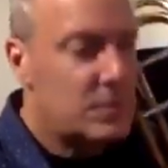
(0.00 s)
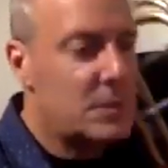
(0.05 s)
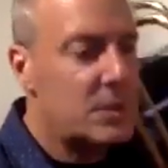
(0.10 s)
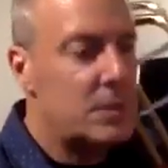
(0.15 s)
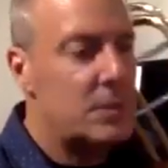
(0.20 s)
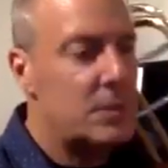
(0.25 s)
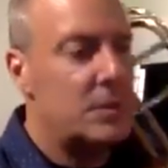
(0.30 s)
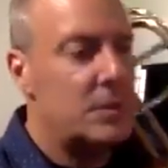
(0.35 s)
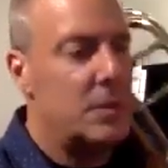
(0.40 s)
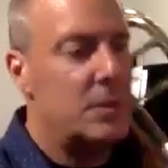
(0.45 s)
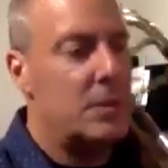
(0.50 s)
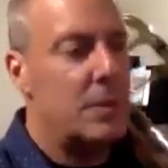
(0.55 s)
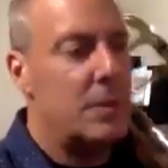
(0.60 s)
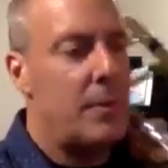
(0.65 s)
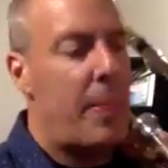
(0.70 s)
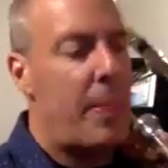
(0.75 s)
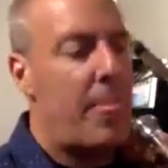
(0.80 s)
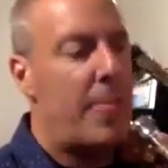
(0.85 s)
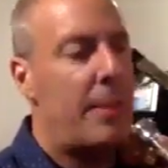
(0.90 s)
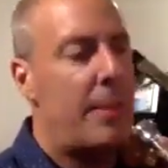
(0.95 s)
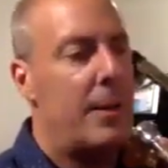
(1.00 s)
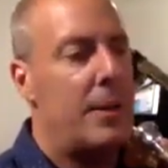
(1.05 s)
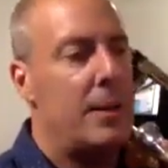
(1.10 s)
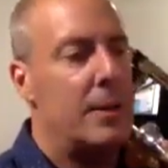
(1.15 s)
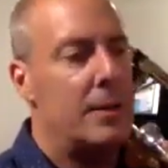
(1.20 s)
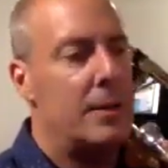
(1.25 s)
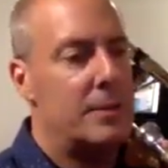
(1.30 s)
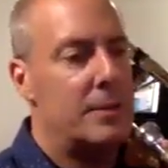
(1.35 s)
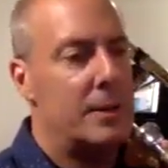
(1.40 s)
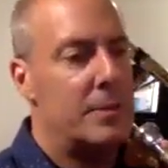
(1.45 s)
So
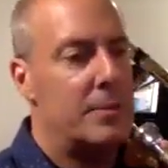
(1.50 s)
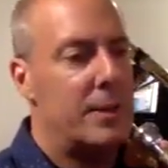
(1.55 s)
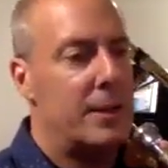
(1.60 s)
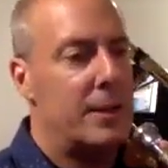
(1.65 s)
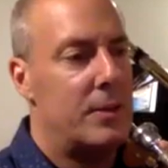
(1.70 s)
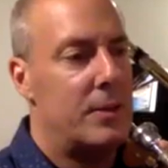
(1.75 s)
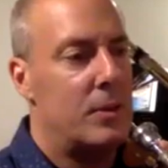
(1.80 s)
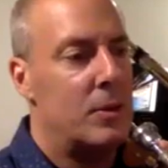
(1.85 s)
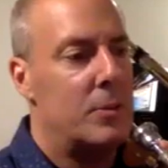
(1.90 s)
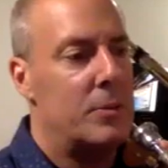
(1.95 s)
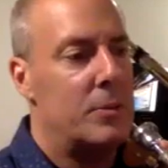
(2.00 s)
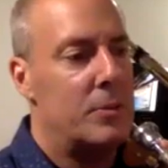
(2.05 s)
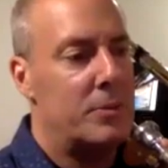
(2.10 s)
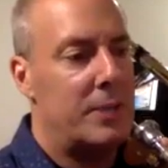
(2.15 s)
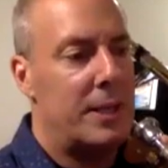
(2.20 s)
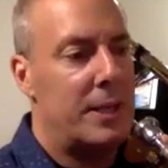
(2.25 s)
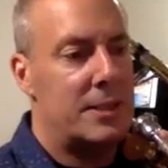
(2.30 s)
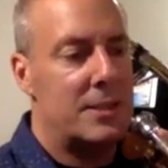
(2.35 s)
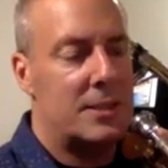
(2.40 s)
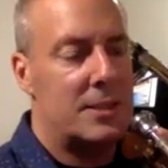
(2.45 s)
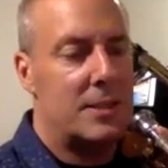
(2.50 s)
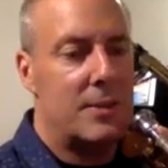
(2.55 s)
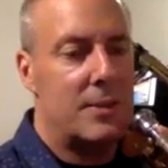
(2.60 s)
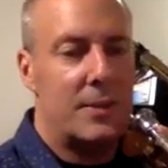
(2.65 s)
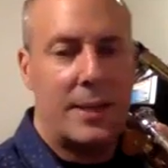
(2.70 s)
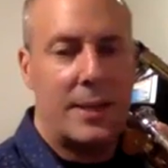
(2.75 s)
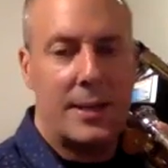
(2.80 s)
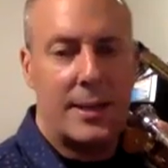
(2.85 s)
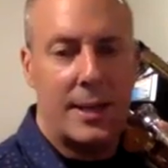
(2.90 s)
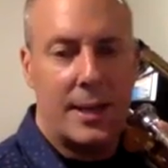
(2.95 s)
in my normal practice, I would
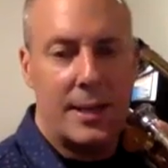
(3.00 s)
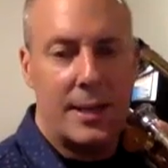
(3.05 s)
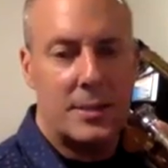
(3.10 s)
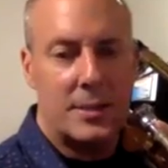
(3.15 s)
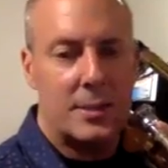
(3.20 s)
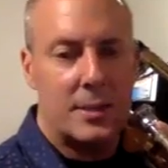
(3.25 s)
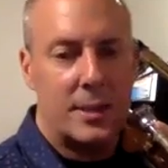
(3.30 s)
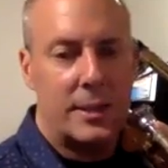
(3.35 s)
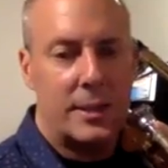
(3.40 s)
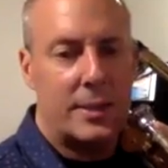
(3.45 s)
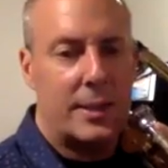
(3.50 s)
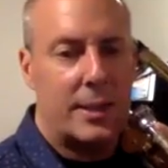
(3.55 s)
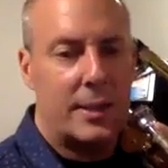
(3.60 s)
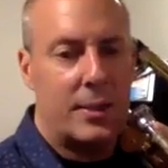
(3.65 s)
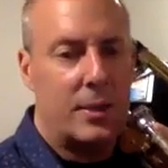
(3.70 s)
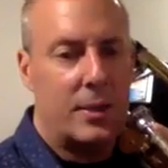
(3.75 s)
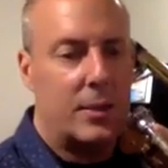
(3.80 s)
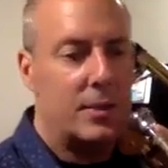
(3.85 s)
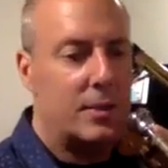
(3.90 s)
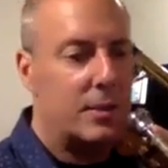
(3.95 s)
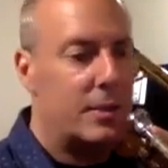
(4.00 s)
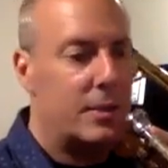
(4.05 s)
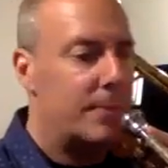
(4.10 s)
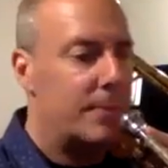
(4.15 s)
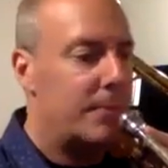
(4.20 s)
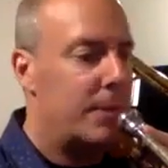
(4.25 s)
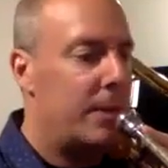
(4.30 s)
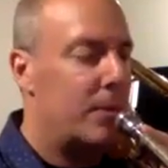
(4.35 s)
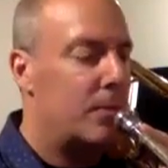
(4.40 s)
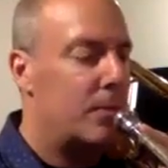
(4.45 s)
kind of isolate that note
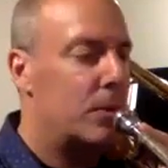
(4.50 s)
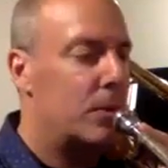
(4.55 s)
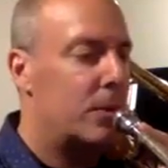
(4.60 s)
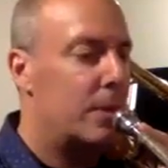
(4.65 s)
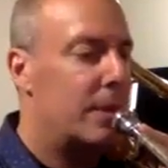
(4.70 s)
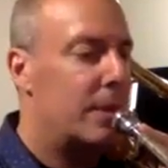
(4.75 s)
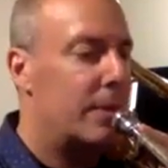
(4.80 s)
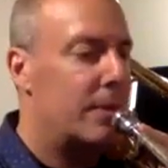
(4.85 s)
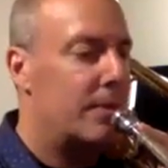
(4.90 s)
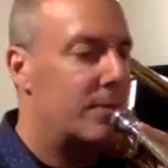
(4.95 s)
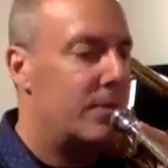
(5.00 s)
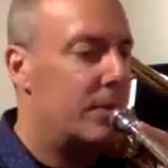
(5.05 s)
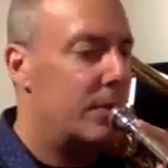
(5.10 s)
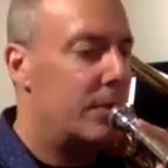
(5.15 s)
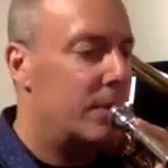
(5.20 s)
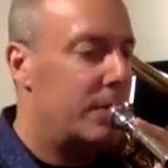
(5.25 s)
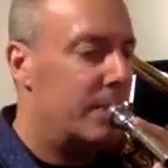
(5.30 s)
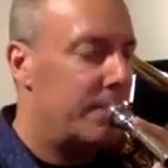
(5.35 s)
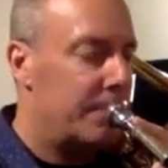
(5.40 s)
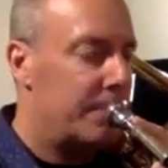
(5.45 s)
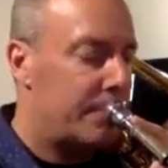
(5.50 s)
and work on it further.